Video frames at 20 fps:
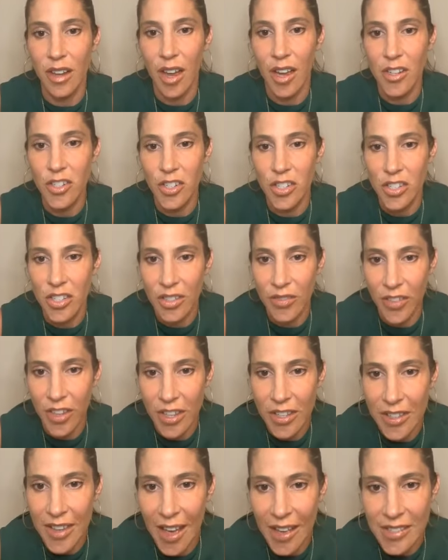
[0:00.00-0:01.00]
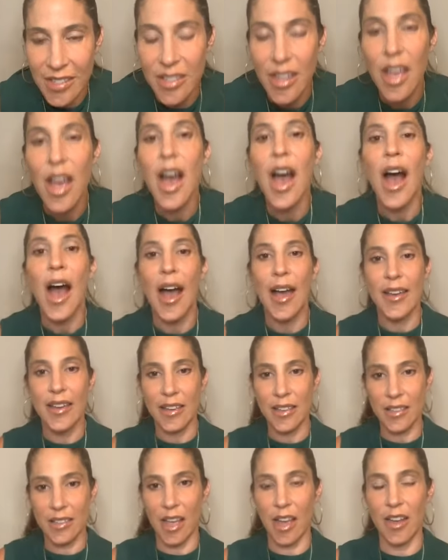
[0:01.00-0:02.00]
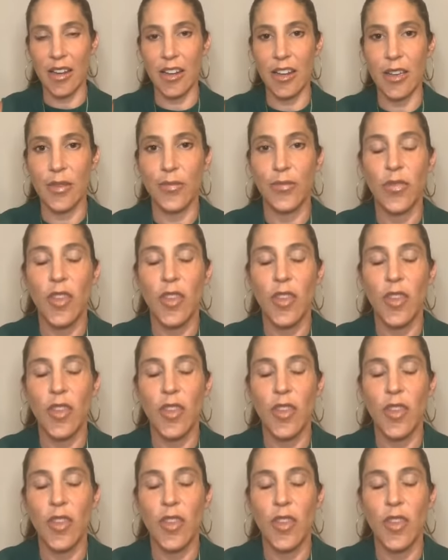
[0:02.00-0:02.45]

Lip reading: IGTV. Yes, high anxiety.